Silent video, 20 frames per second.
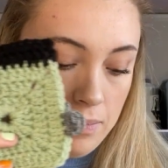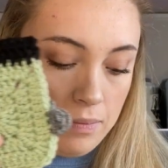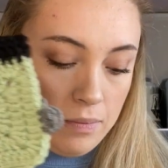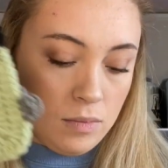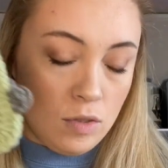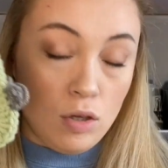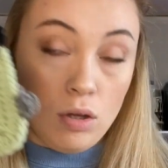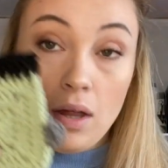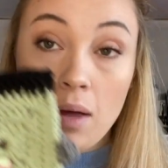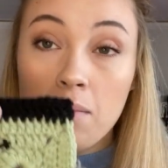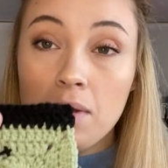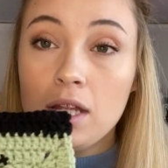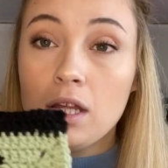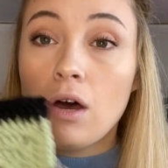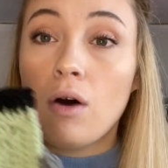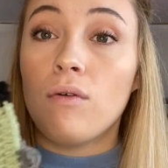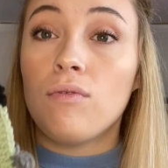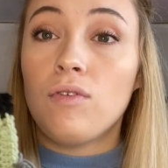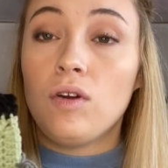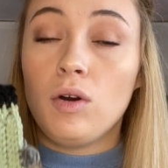So let me
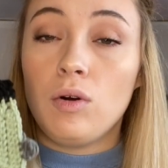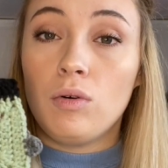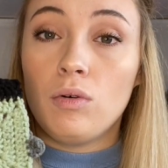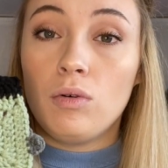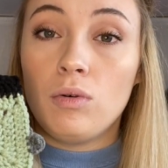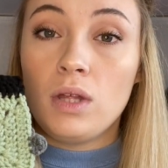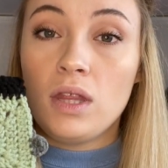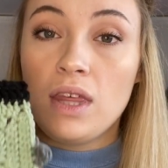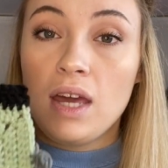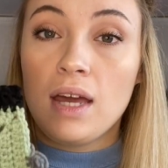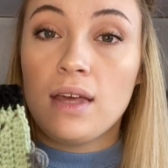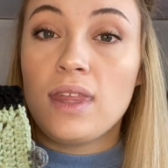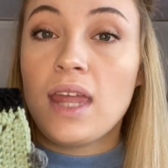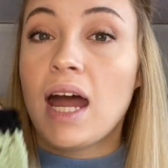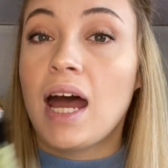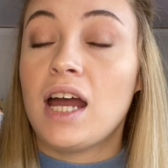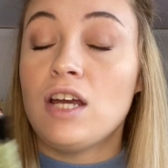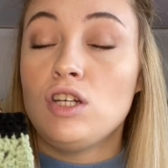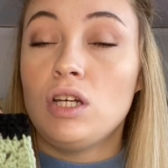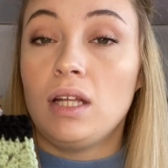know if you think
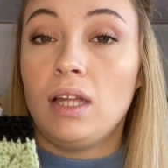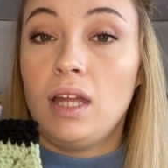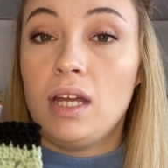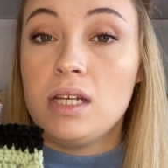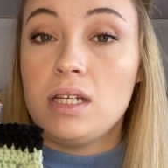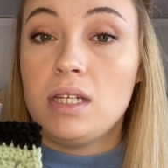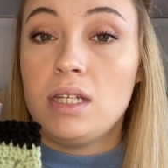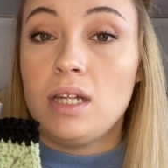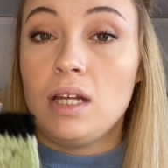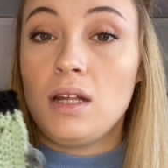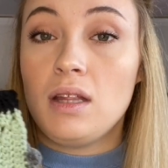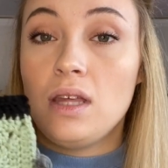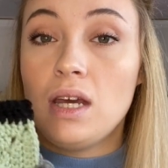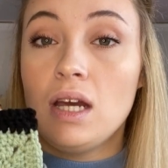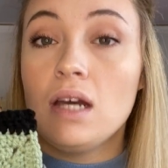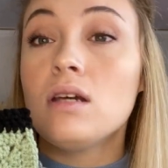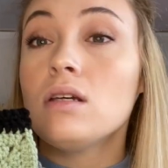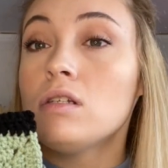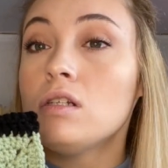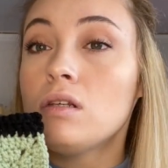that I should list
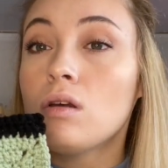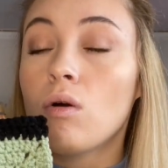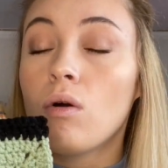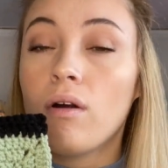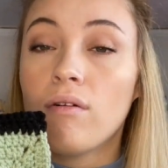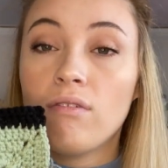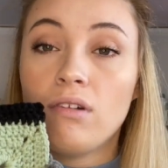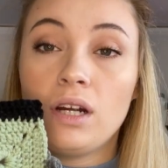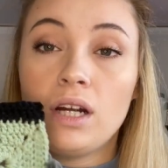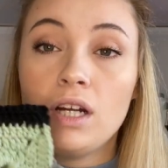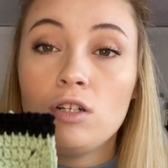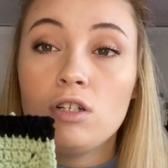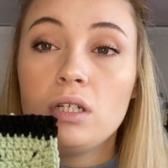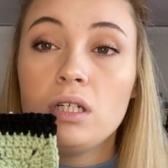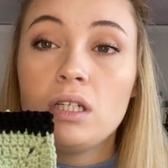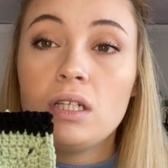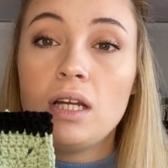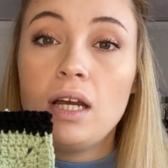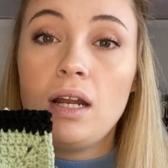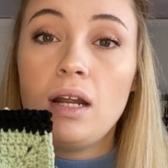this, or if you're
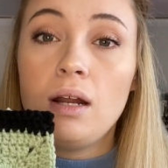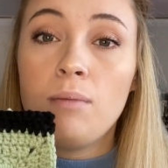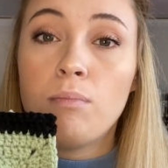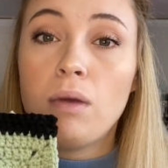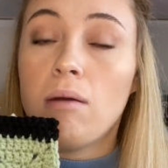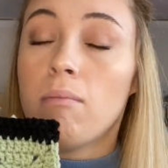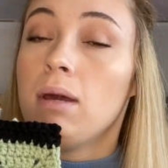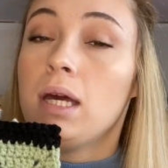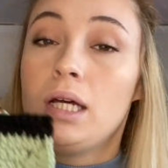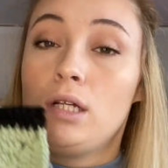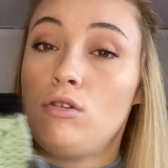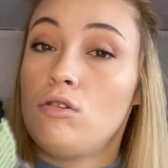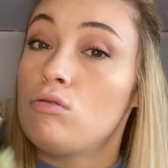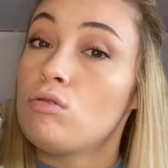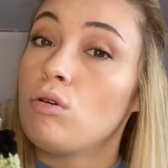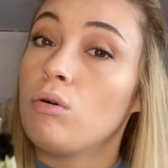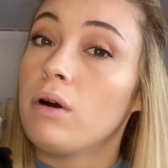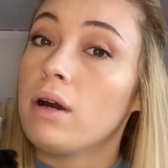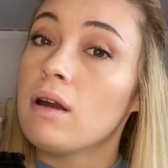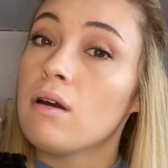interested in maybe a
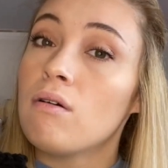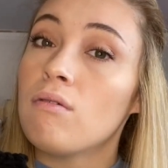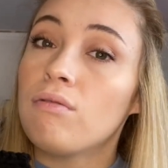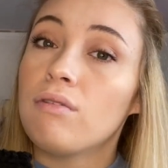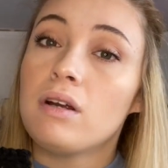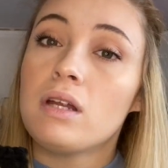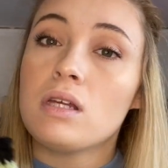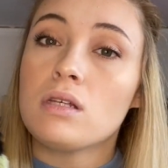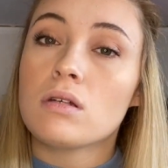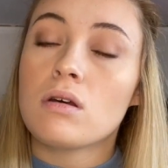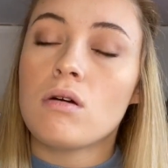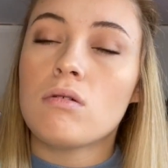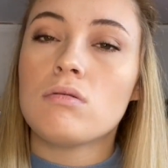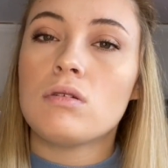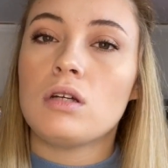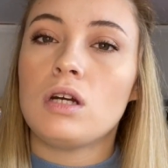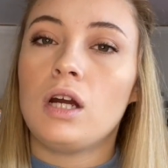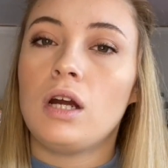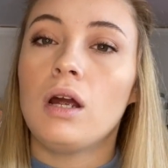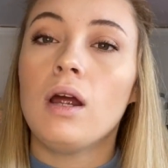tutorial for this
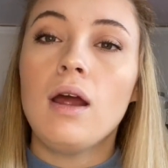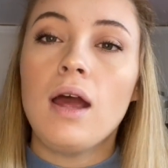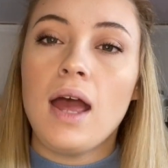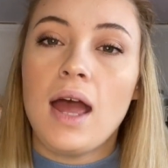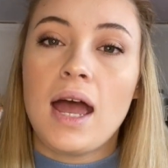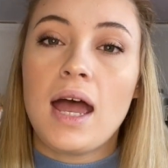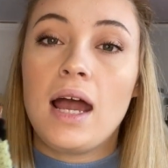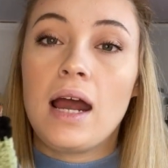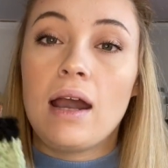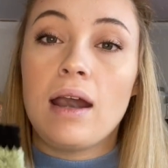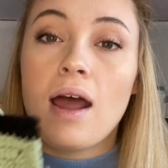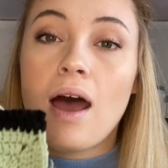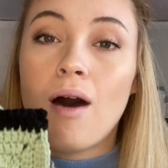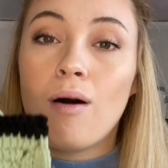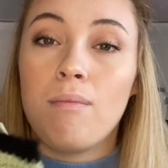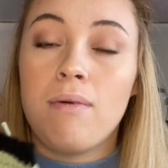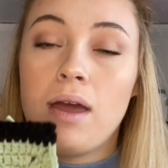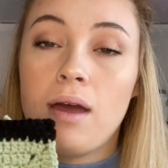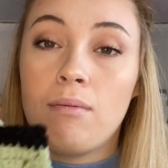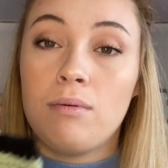coaster, and I'll
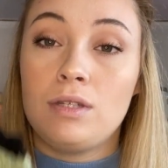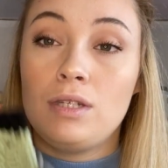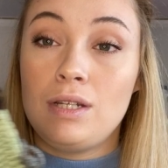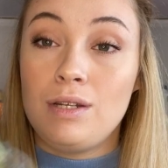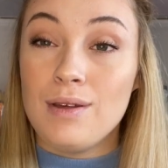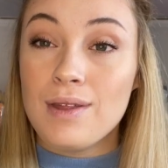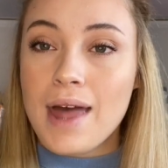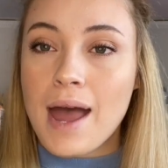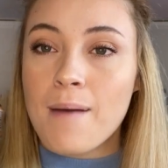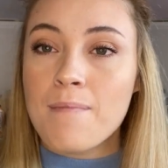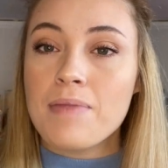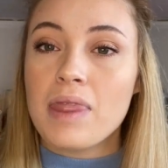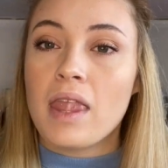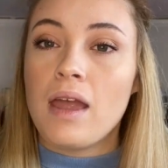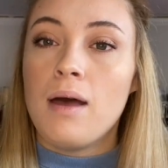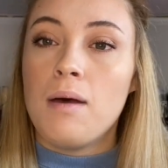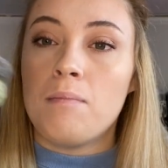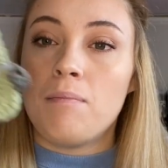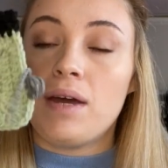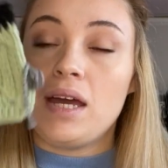be able to do that.
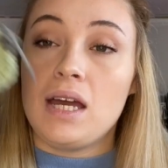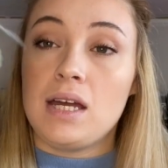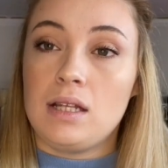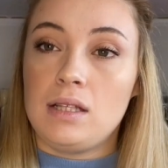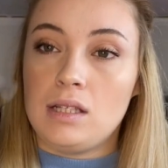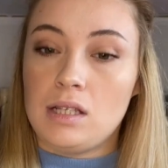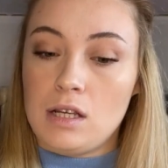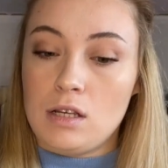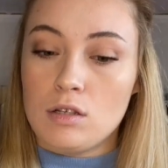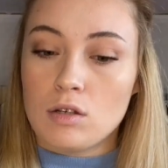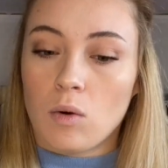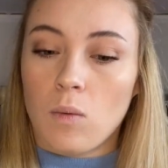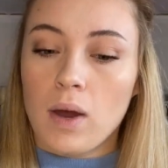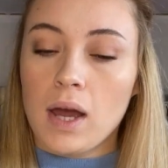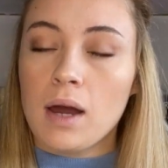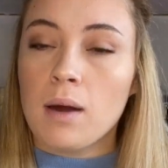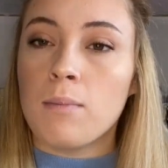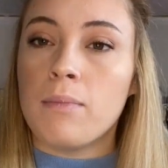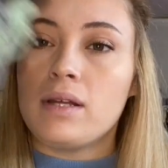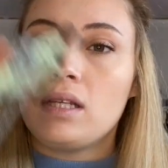But it's a
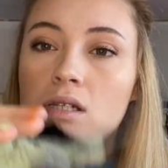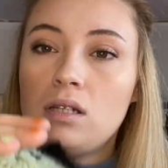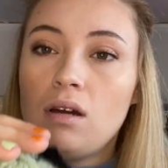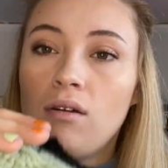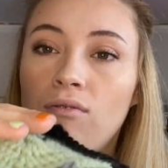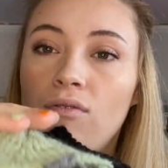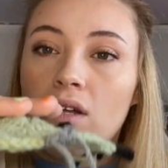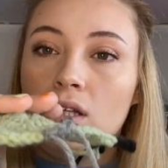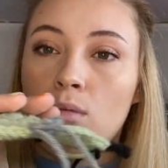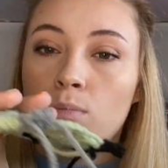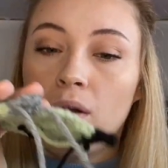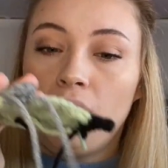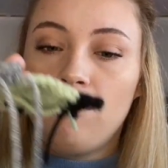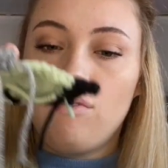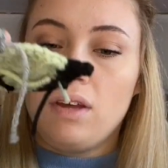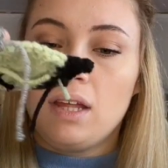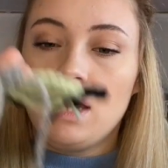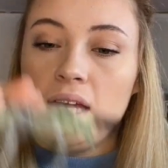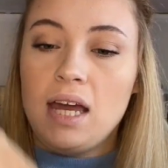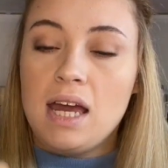square but still fits
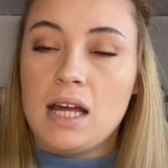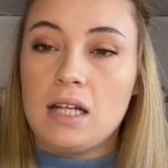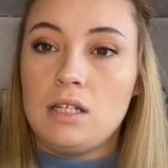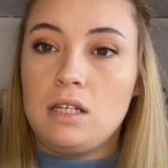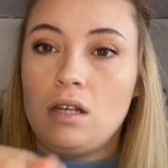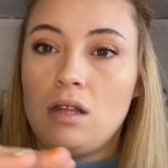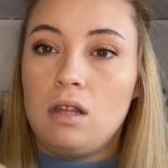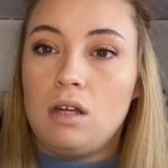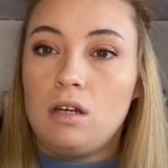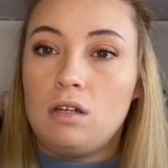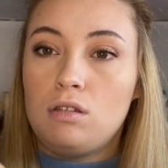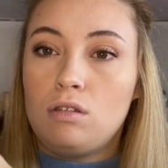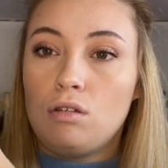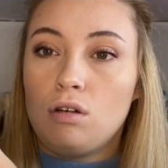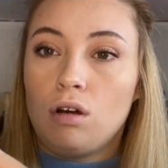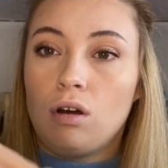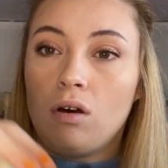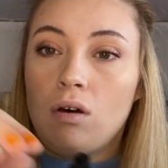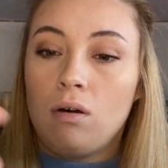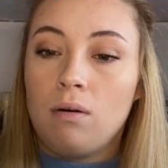perfectly into the
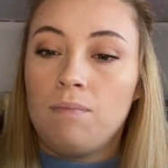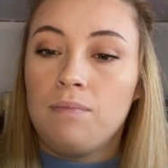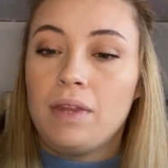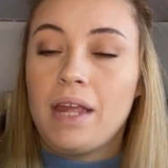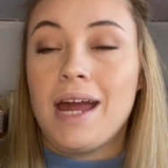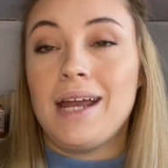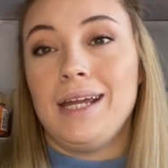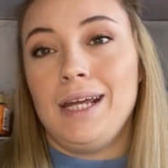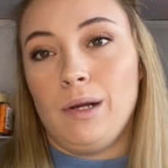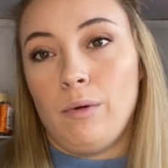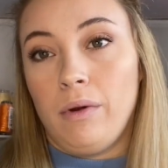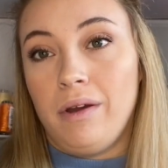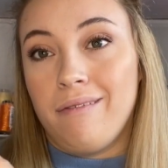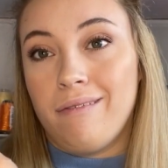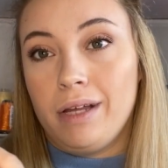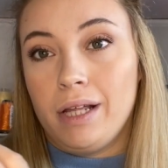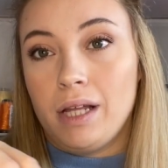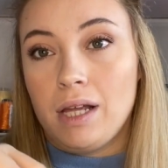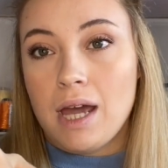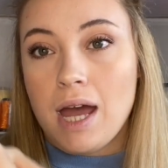circle. I need to weave
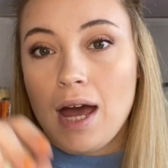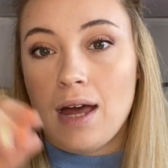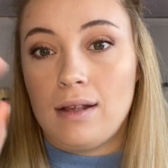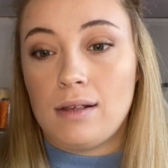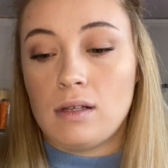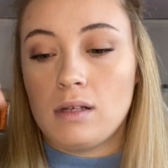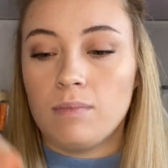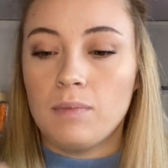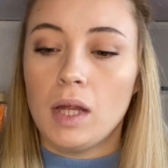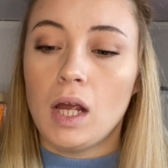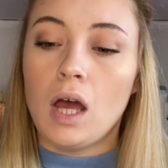in the ends.